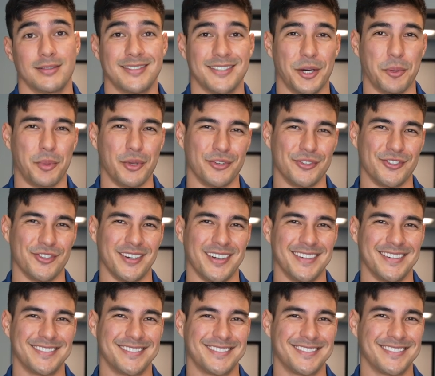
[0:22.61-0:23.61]
Hope you enjoy.
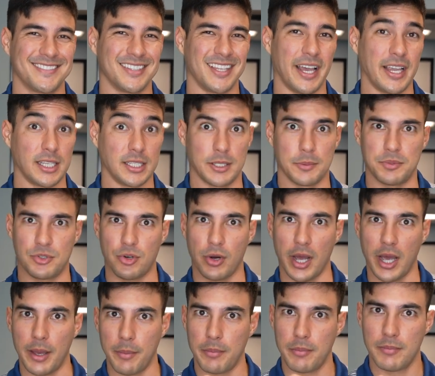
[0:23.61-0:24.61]
Like and
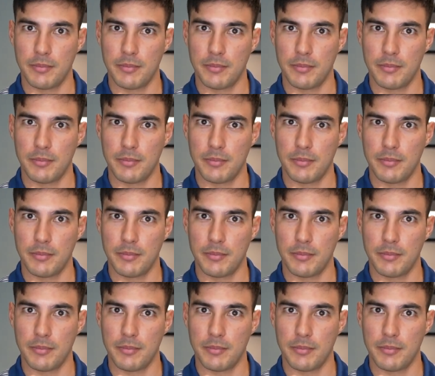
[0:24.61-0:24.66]
subscribe.